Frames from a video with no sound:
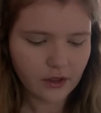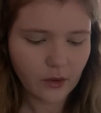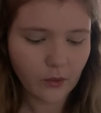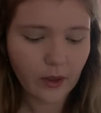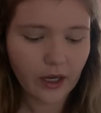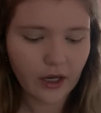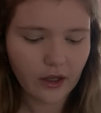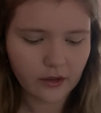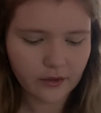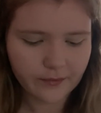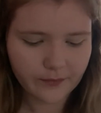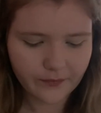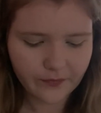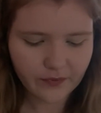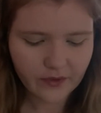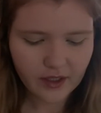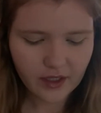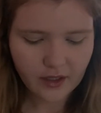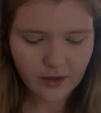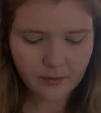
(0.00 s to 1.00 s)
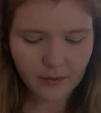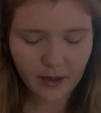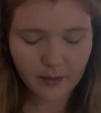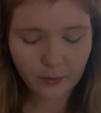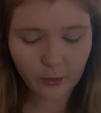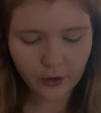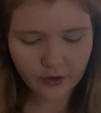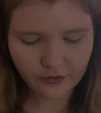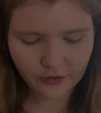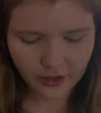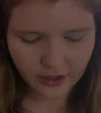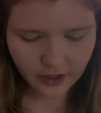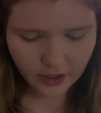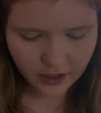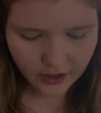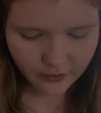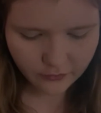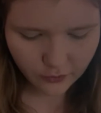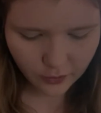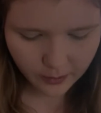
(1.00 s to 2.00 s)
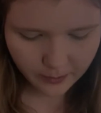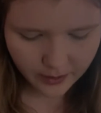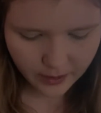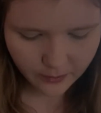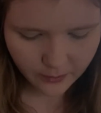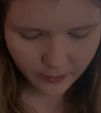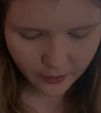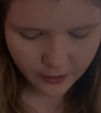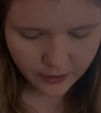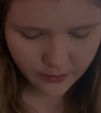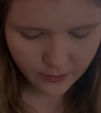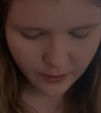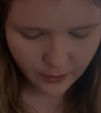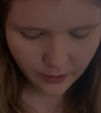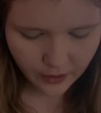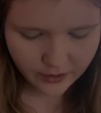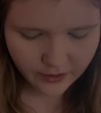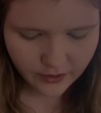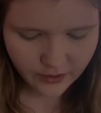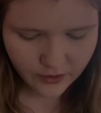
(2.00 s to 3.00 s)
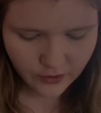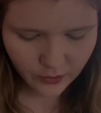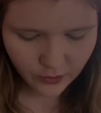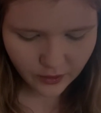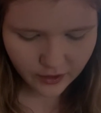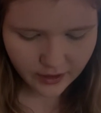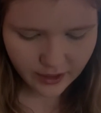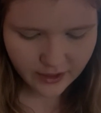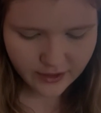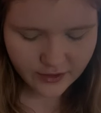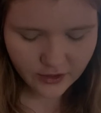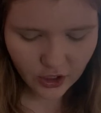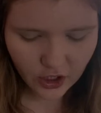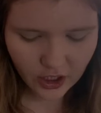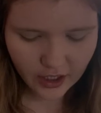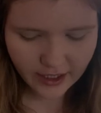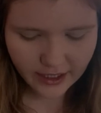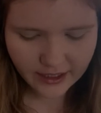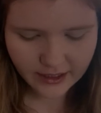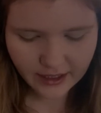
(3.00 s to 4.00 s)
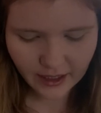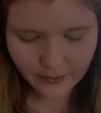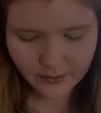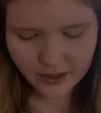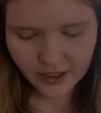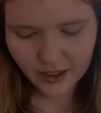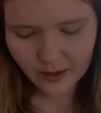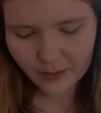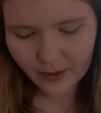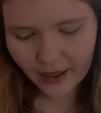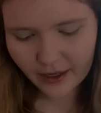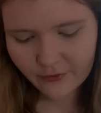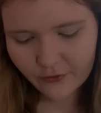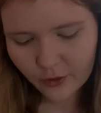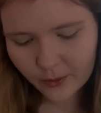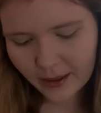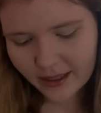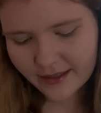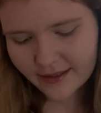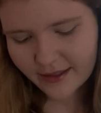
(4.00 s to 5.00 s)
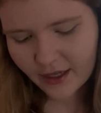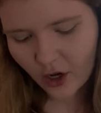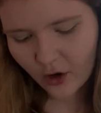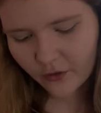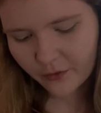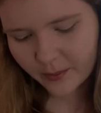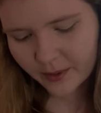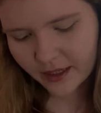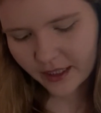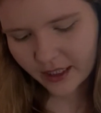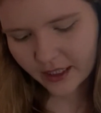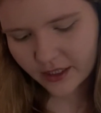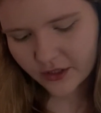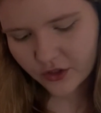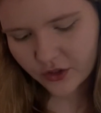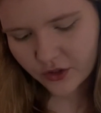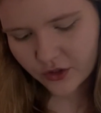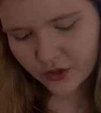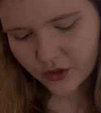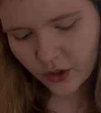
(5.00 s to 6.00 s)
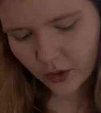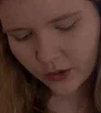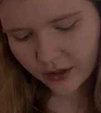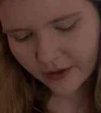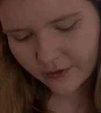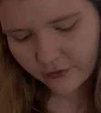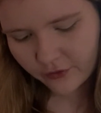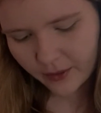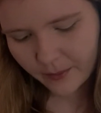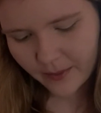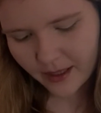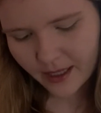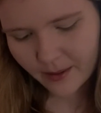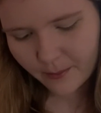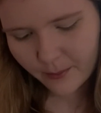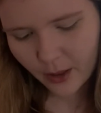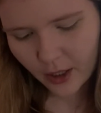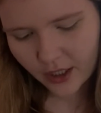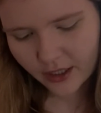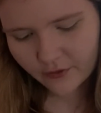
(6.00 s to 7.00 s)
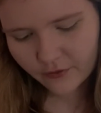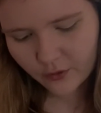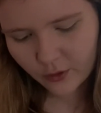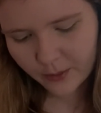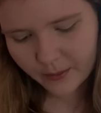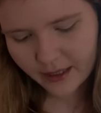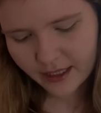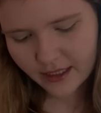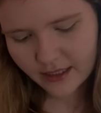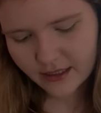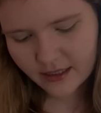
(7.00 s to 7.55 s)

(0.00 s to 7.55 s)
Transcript: Well, my boyfriend got it for me because we were at the store and I saw it and I was going to buy it for myself, but then he stole it from me and bought it for me